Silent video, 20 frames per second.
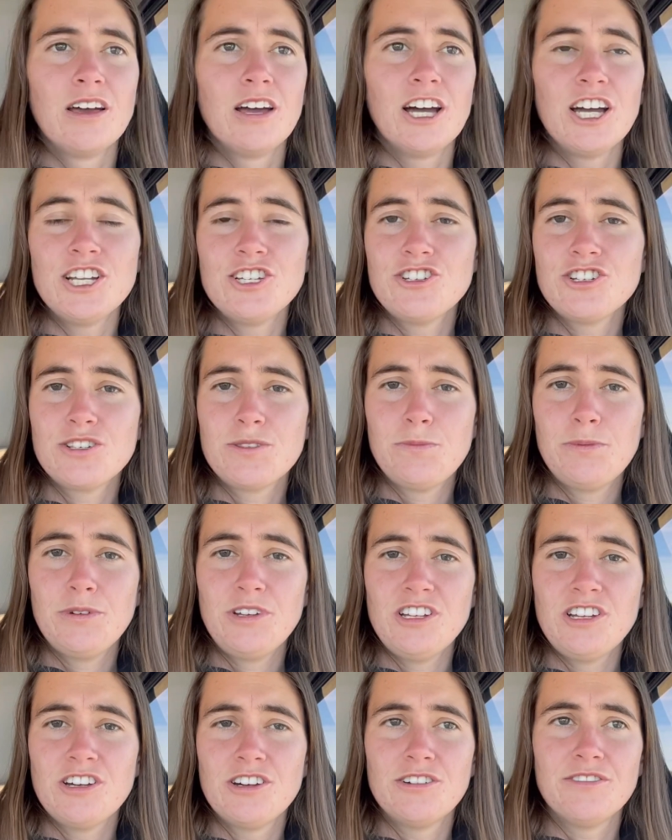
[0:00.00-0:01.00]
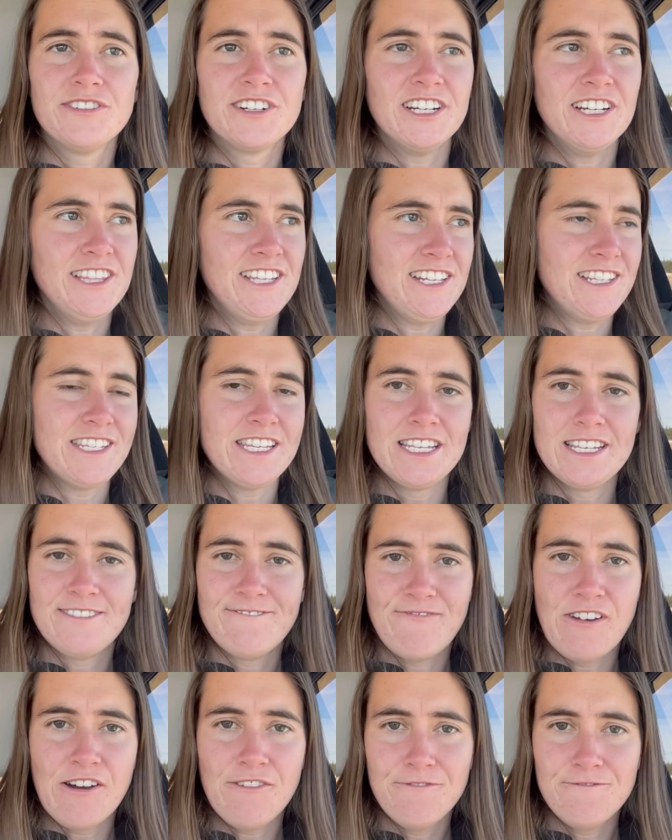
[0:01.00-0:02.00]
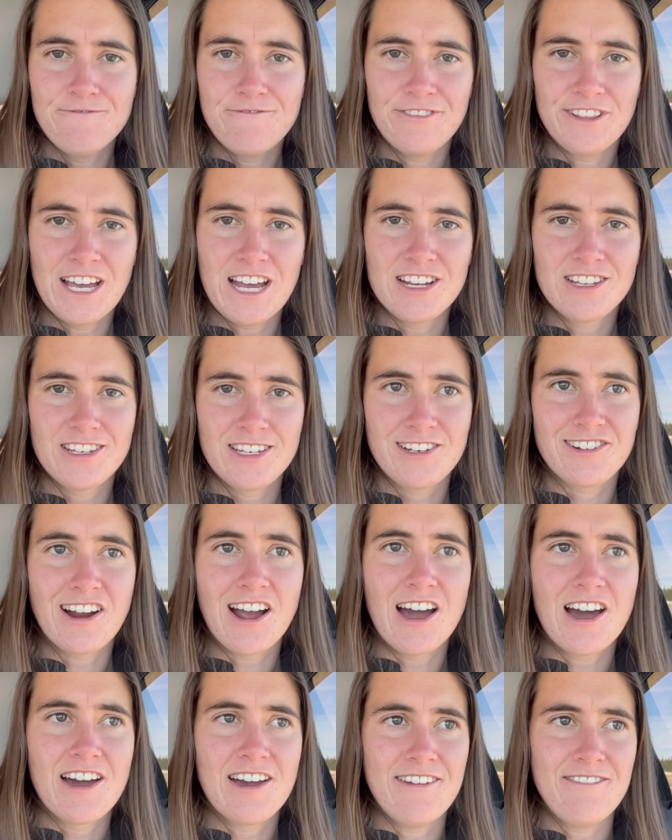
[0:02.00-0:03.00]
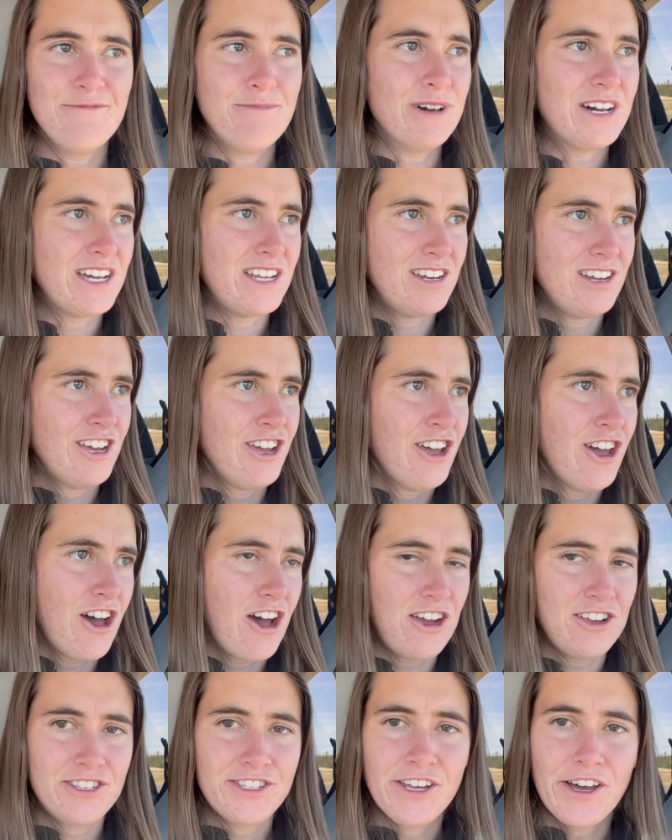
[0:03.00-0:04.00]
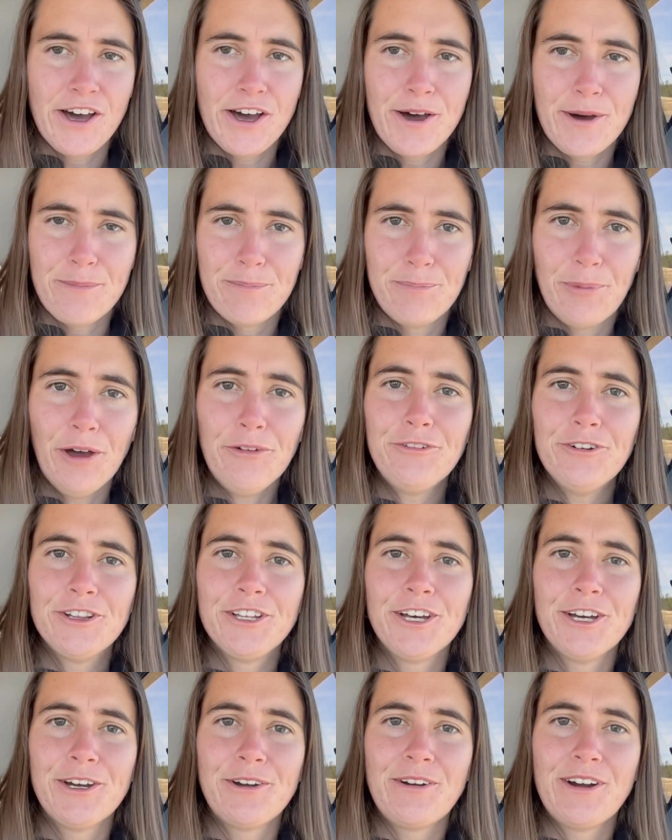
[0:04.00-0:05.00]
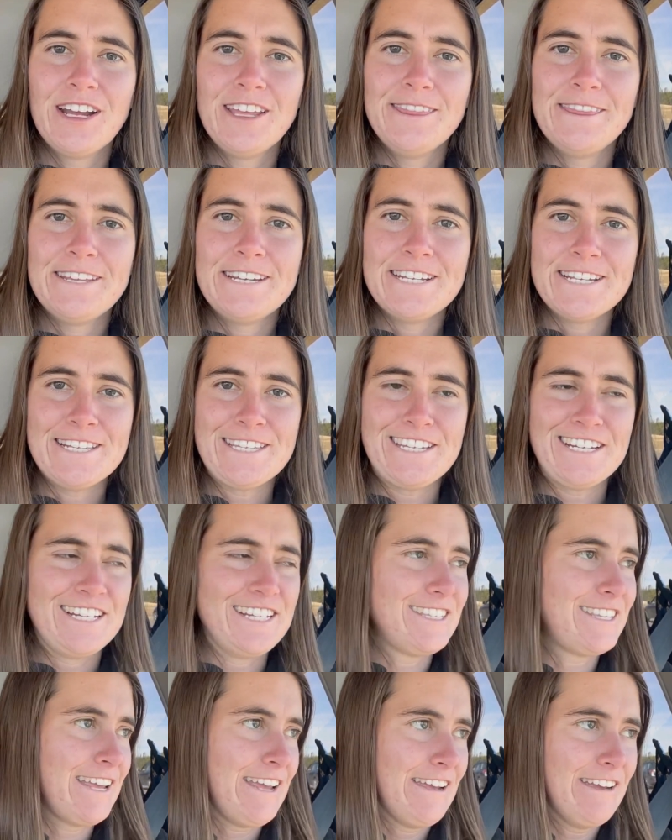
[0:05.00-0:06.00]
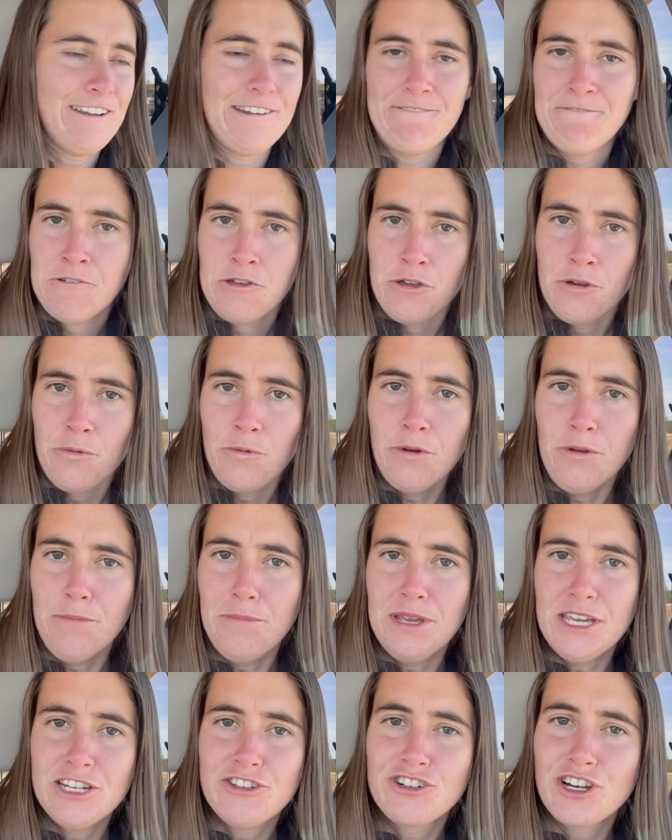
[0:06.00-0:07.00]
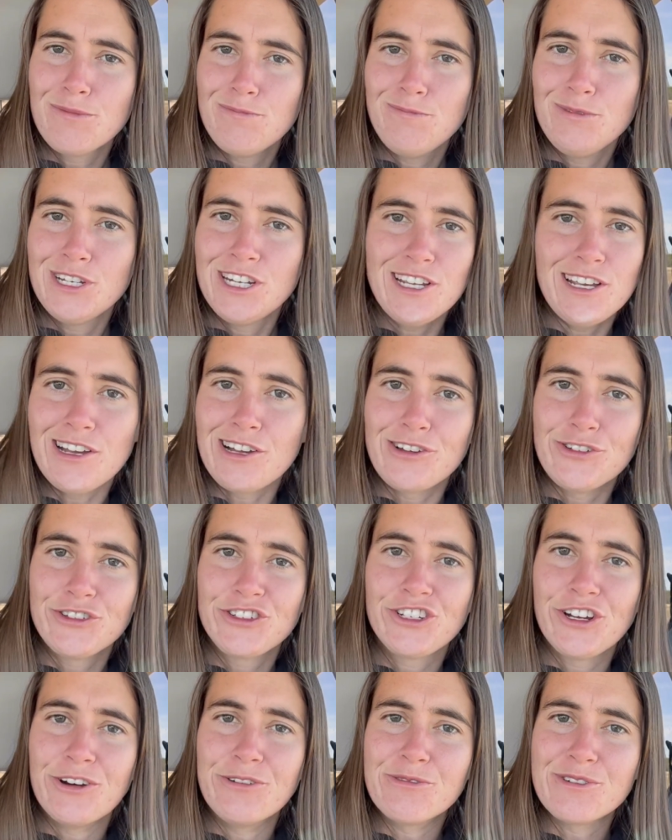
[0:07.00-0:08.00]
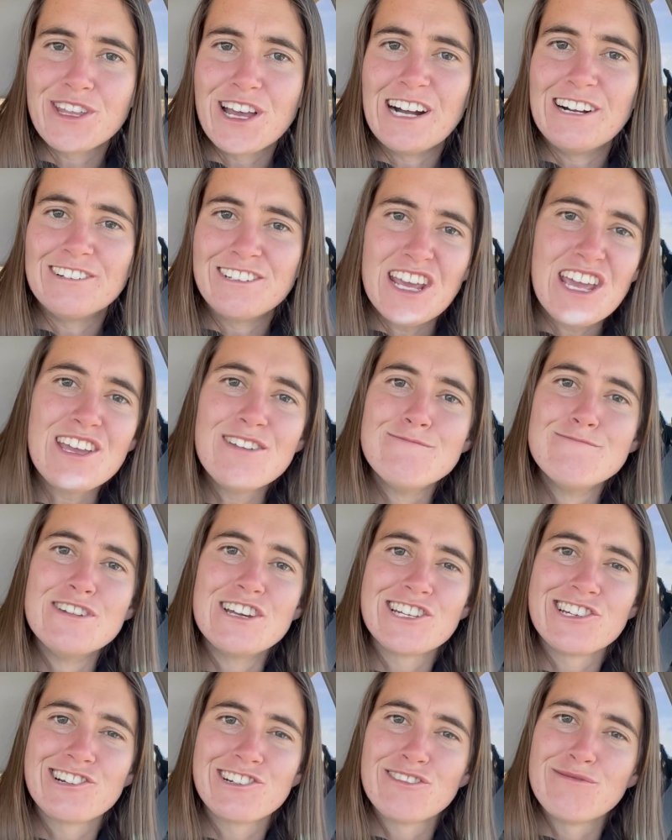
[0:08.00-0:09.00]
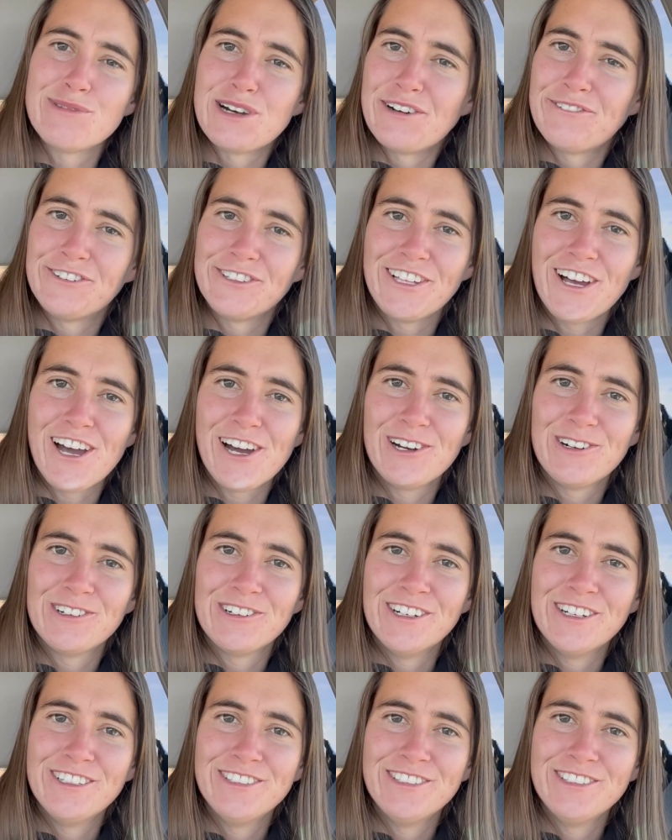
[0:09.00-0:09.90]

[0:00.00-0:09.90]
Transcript: I just pulled over. This is Fountain Flats Drive, but I saw buffalo in the distance and wouldn't be a trip to Yellowstone without taking pictures of buffalo.